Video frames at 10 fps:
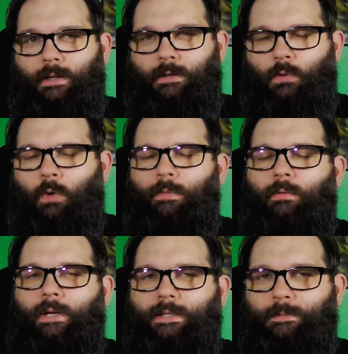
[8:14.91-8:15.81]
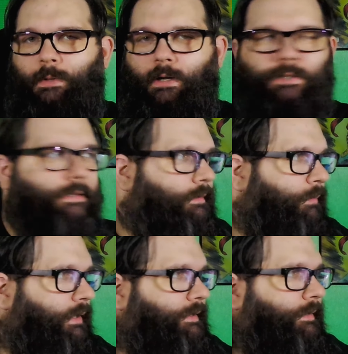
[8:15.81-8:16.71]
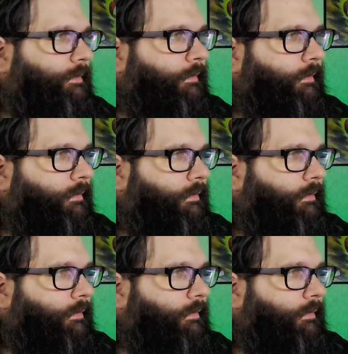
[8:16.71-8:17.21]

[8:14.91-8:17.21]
a, Norman Reedus production pretty soon.